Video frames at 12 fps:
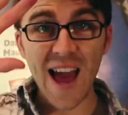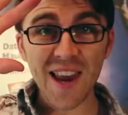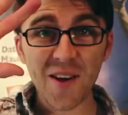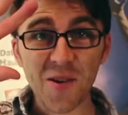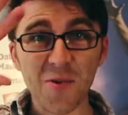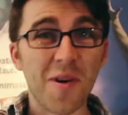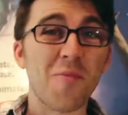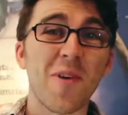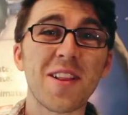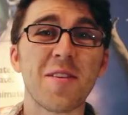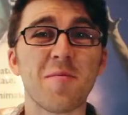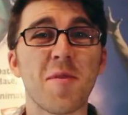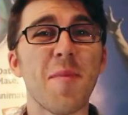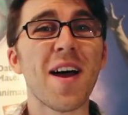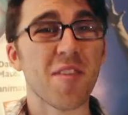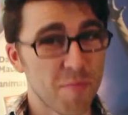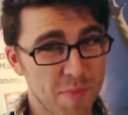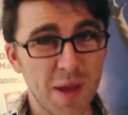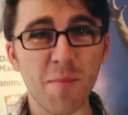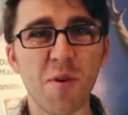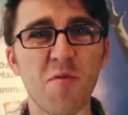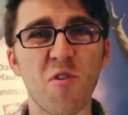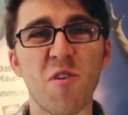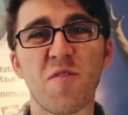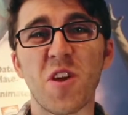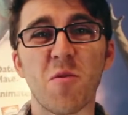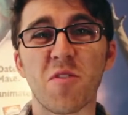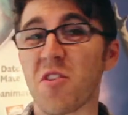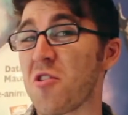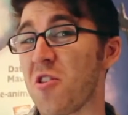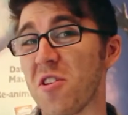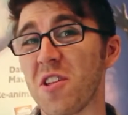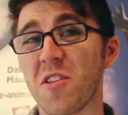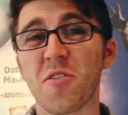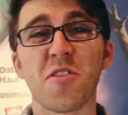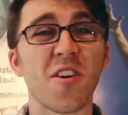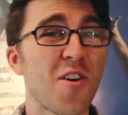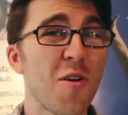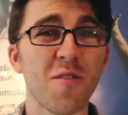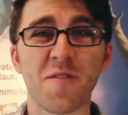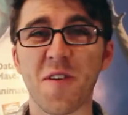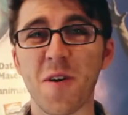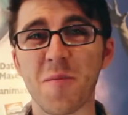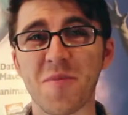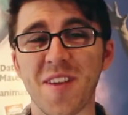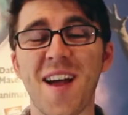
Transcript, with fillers: Hello and welcome to Matt's B-Movie Reviews, a show that looks at cult films